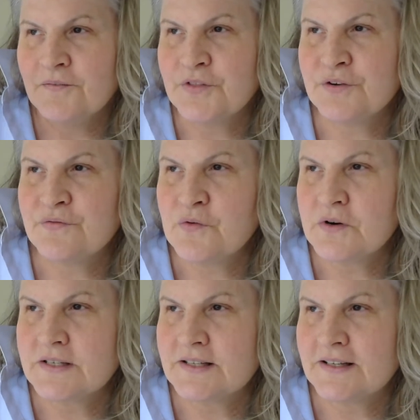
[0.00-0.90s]
they're
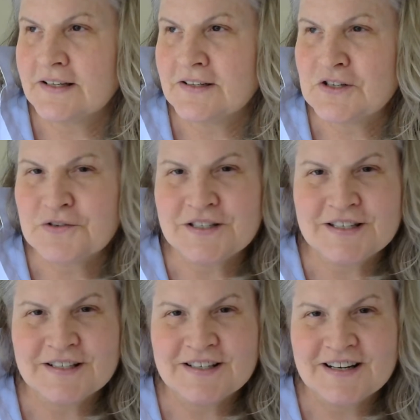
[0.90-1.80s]
forcing
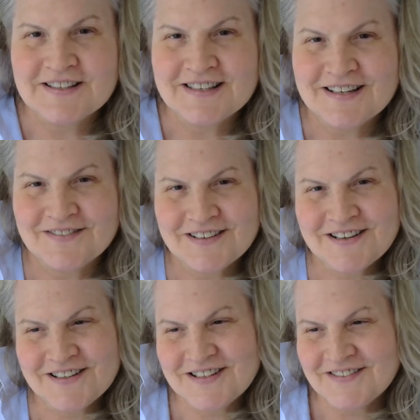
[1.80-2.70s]
jurisdiction outside of the
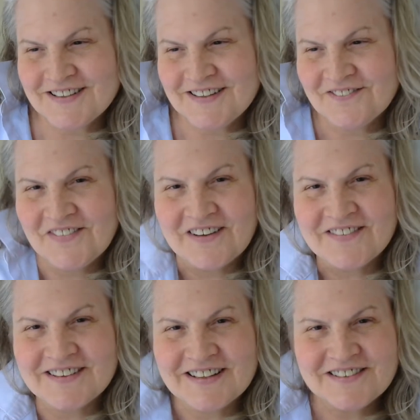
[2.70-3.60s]
country by
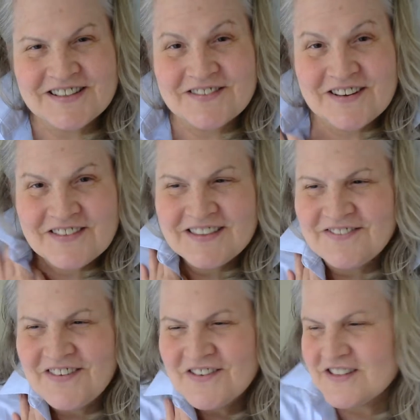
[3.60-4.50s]
what they're doing with the
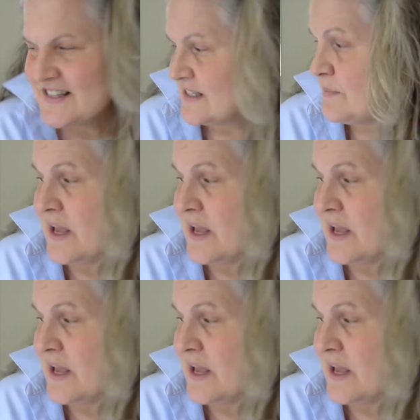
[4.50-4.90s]
phone system.